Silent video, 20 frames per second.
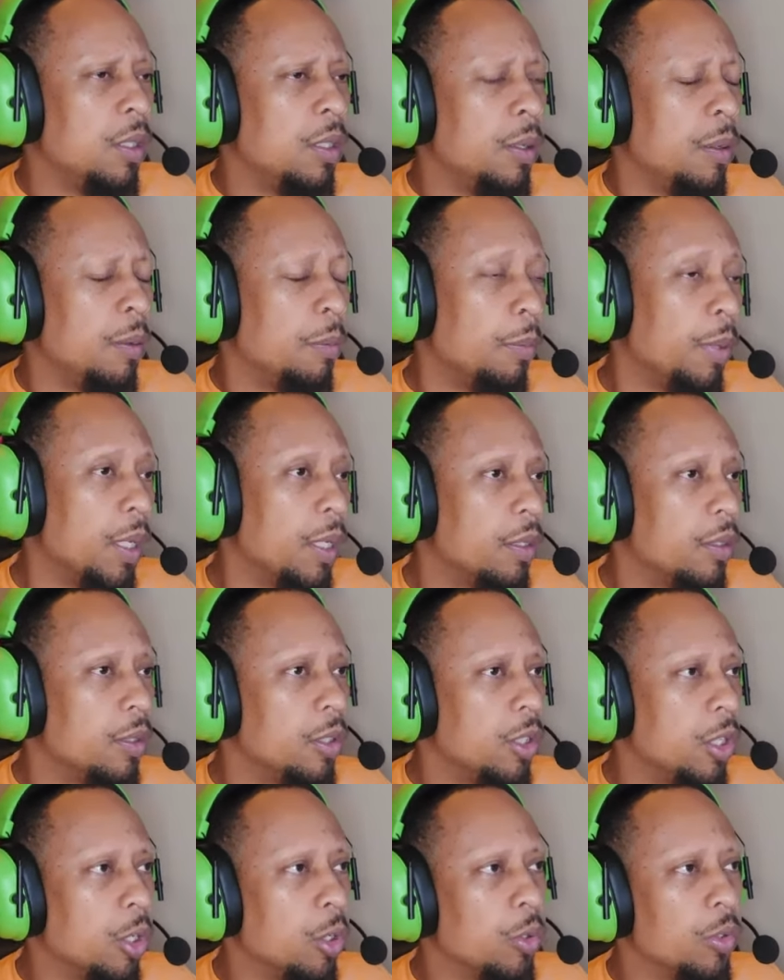But
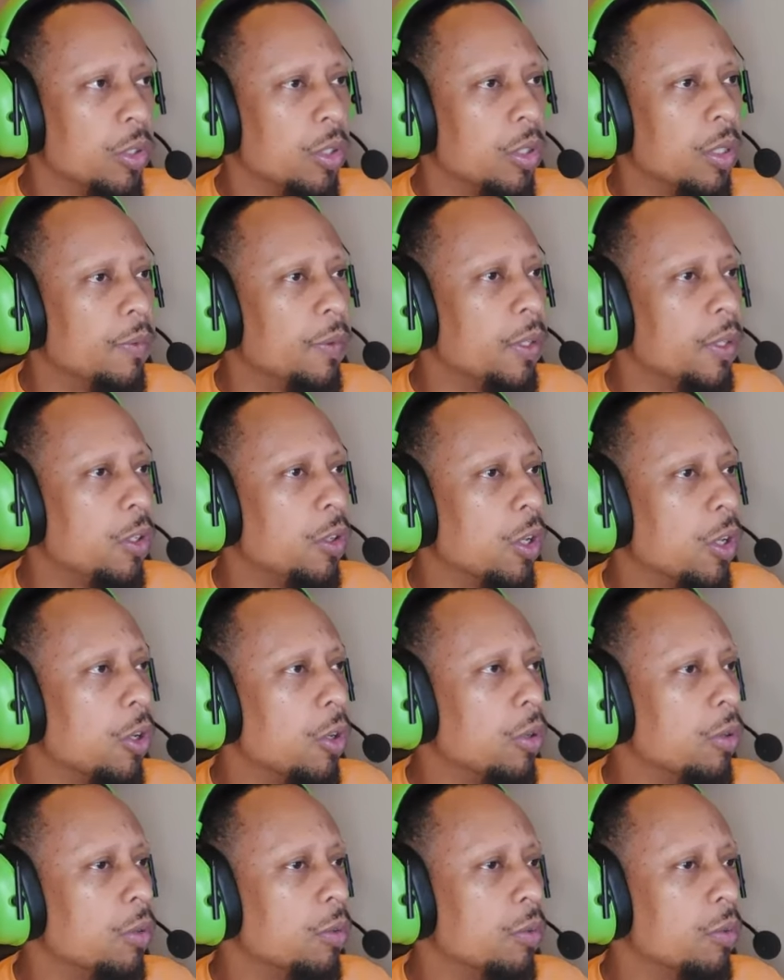you live and you
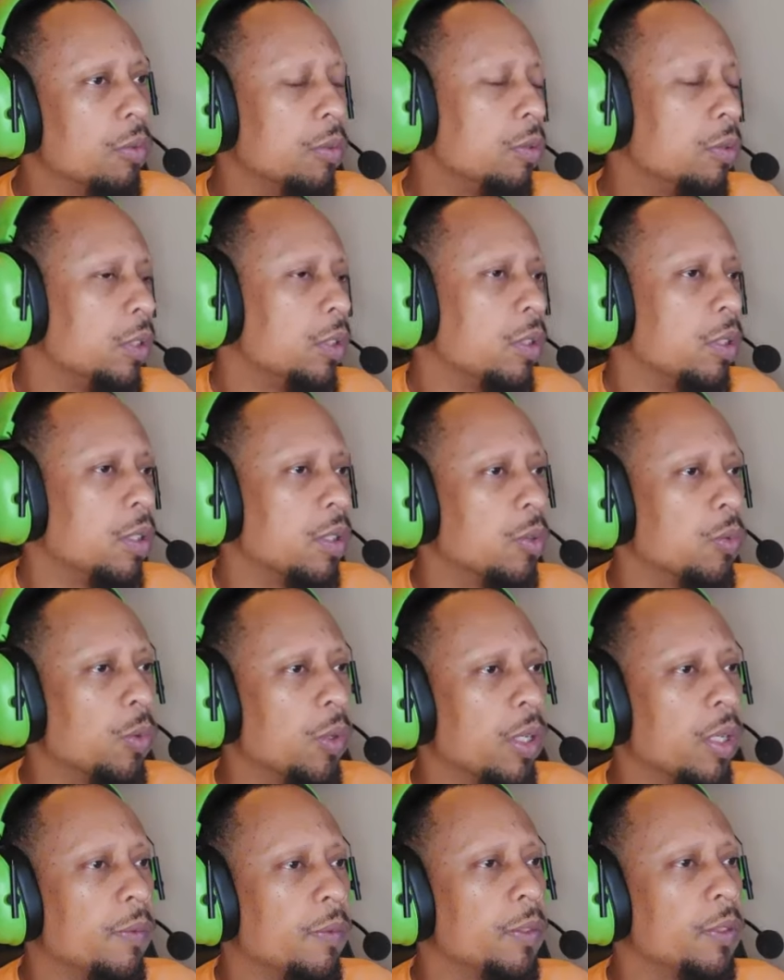learn. It's
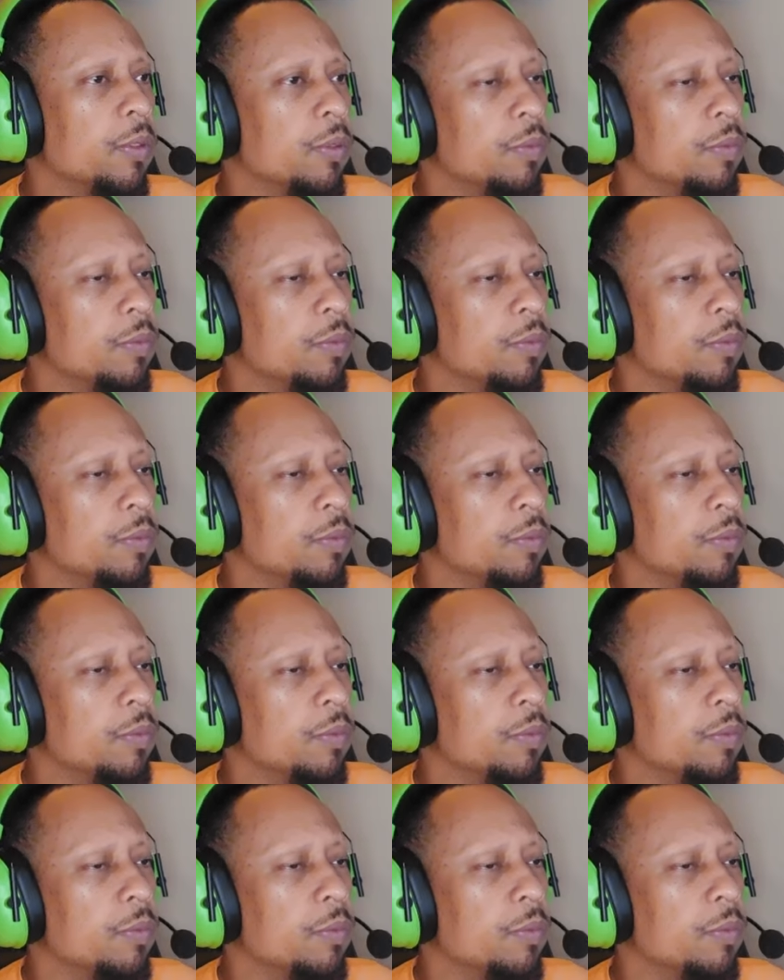whatever.